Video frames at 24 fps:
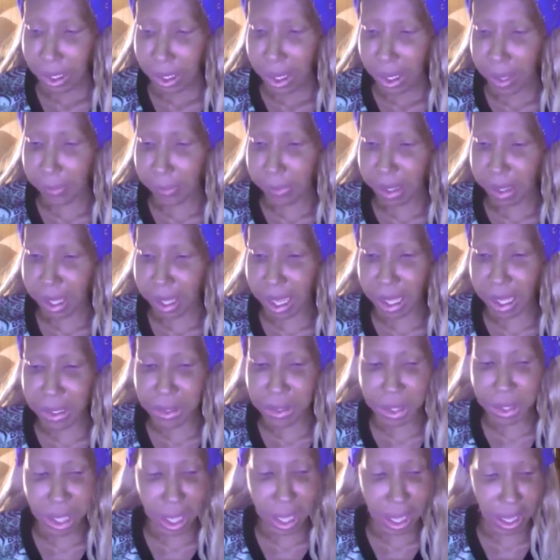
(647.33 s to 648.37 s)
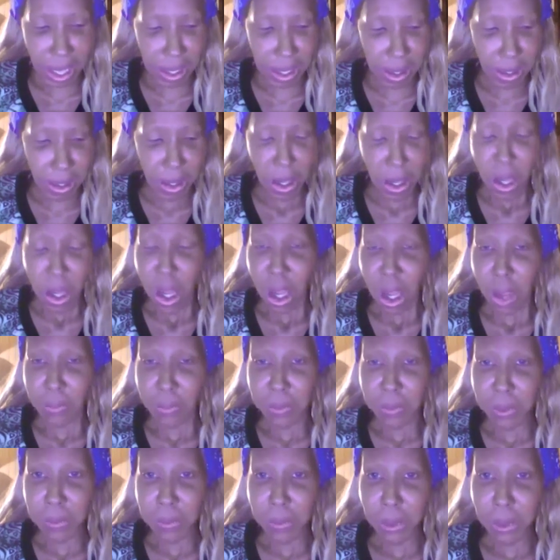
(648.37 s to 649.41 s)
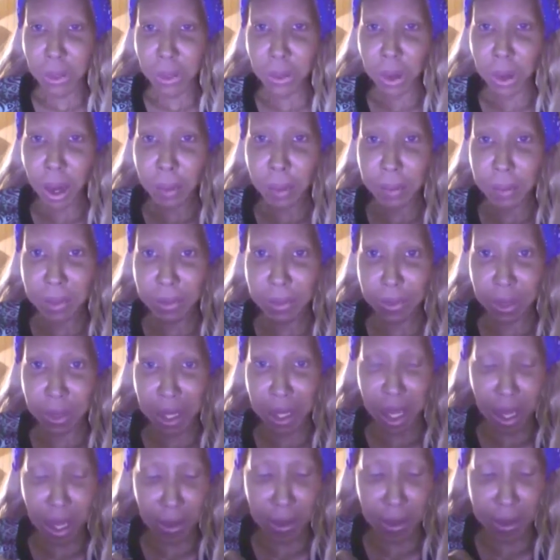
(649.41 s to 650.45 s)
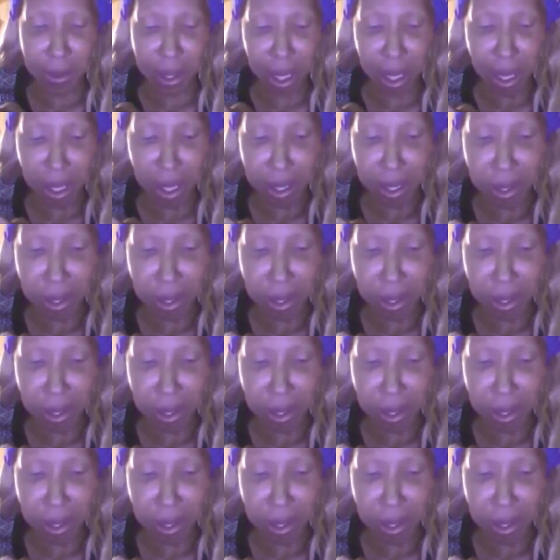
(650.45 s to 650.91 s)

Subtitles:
And I'm going to actually add a few more drops for the other side.